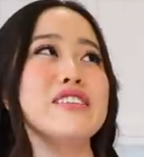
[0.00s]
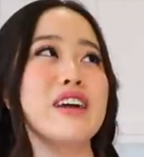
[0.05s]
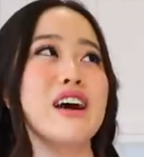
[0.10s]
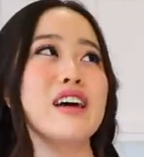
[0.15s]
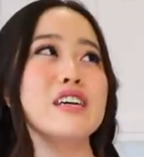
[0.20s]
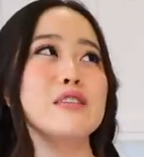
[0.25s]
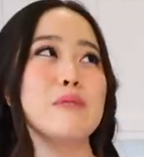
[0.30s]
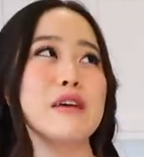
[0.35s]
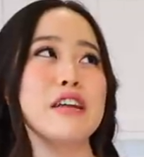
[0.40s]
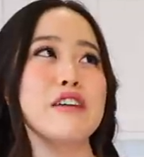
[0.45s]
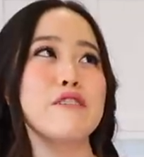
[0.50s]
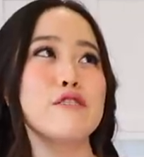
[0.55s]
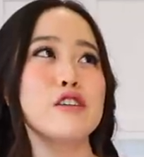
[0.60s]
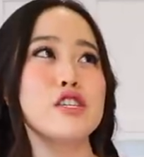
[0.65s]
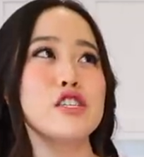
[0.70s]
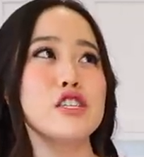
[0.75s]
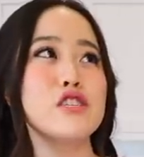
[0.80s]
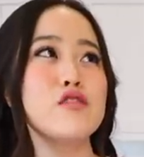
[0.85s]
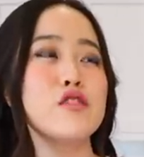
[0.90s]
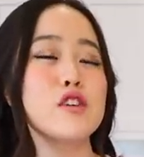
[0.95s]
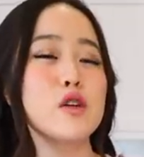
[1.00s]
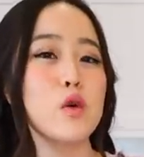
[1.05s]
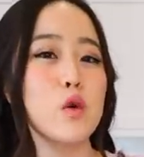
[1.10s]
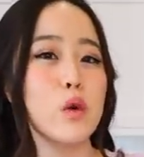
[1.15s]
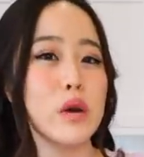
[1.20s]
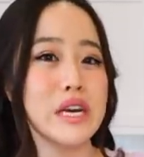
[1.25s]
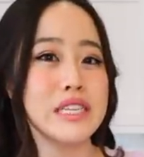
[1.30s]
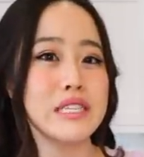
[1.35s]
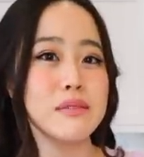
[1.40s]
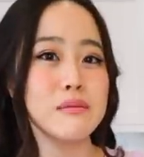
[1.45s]
cosmetic fridges for
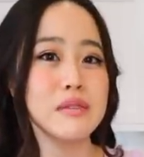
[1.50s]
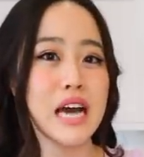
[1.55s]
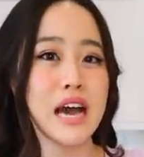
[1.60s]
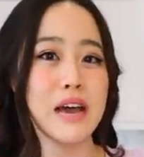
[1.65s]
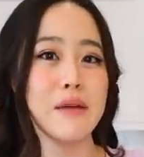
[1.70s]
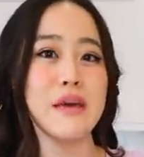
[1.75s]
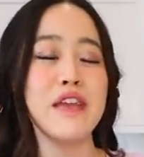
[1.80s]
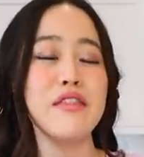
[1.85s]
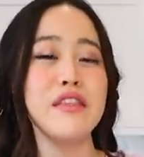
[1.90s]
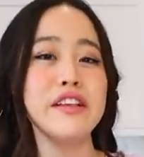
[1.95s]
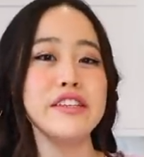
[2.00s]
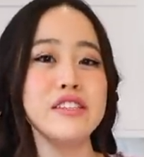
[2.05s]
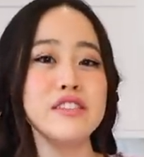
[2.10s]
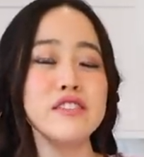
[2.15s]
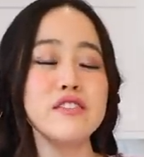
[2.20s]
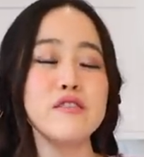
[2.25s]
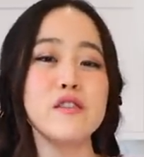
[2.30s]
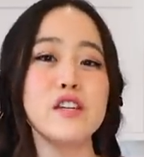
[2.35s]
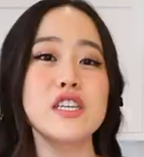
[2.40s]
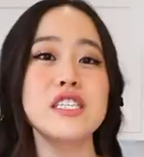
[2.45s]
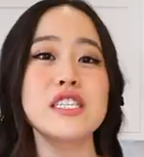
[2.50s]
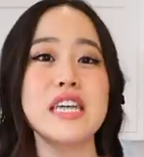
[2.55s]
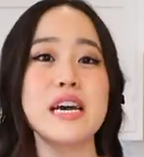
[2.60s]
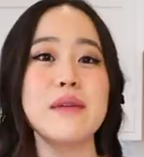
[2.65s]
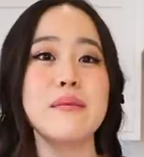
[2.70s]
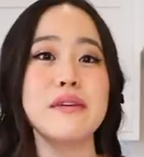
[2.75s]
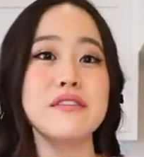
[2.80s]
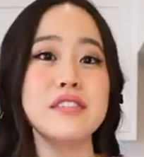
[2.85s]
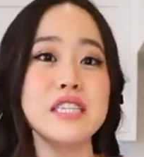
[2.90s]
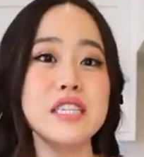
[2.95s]
quite some time, and this is the first time
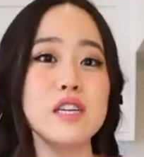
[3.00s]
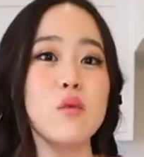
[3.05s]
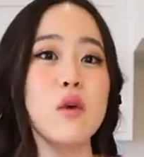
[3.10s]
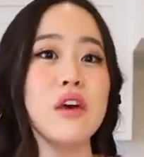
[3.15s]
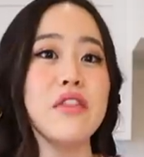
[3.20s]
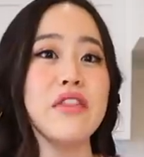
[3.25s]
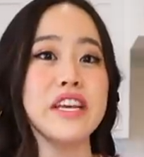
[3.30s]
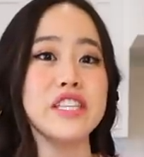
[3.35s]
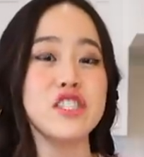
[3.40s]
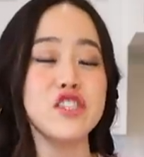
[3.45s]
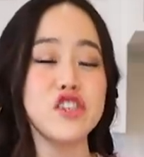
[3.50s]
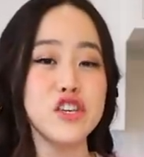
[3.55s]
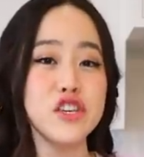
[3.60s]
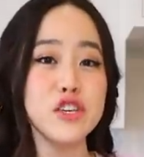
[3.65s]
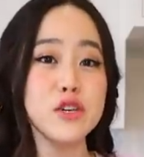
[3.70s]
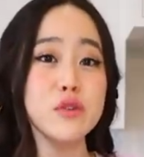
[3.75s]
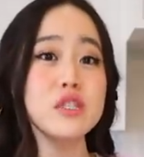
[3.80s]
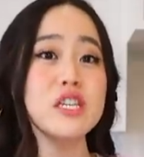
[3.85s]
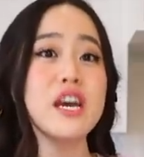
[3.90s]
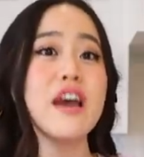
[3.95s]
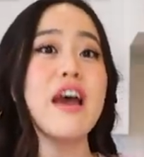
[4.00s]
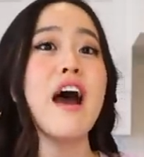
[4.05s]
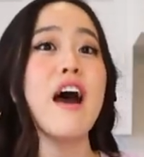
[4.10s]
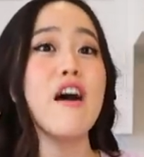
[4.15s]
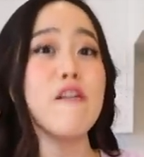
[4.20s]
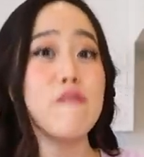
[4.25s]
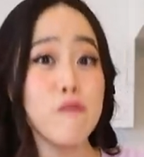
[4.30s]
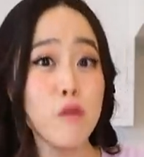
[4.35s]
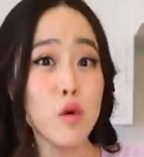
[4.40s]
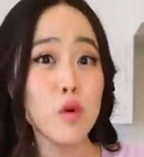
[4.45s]
I've seen one that's cute,
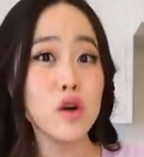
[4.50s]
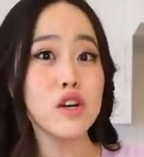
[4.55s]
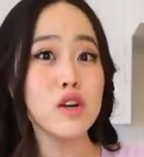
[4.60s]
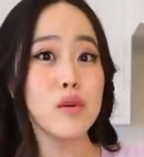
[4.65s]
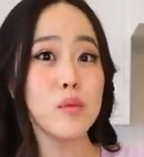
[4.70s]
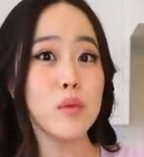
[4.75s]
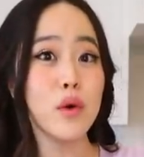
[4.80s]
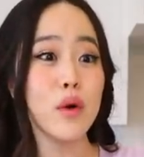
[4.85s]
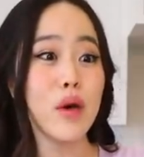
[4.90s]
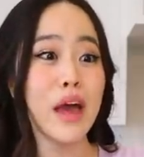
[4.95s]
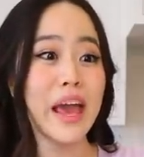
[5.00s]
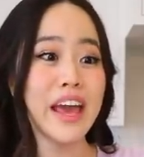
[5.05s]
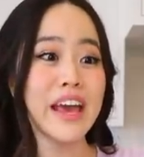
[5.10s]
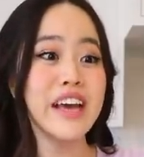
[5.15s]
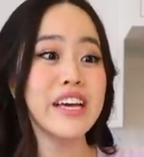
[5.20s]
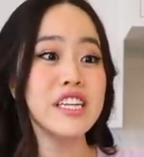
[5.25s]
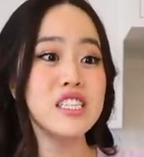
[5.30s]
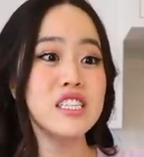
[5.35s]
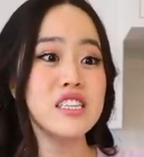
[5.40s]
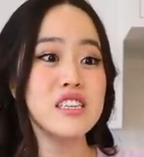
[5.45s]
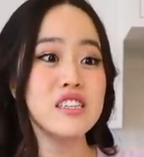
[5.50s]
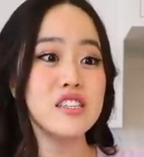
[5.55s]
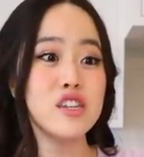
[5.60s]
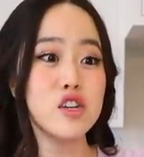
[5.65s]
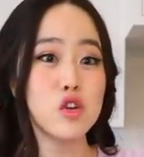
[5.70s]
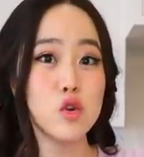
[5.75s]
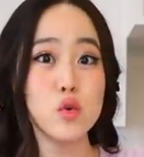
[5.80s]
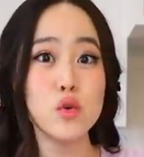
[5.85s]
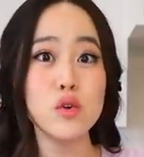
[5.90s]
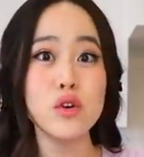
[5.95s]
affordable, and does the
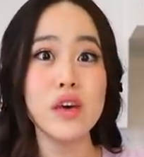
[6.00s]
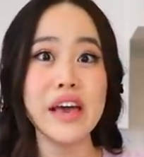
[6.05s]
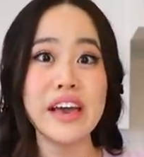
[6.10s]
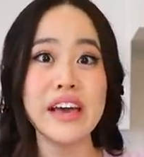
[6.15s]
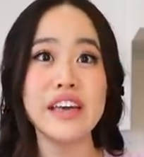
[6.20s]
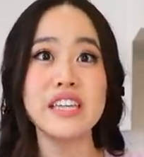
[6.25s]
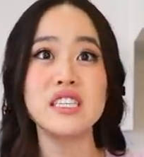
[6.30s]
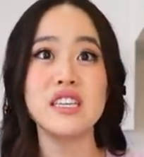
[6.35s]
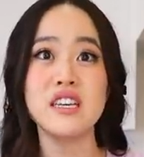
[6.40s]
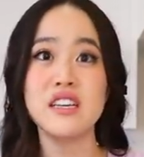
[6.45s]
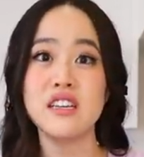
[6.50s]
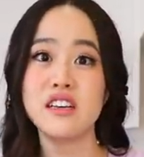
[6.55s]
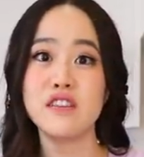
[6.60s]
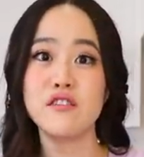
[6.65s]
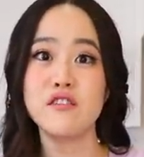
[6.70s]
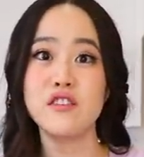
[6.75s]
cool and heating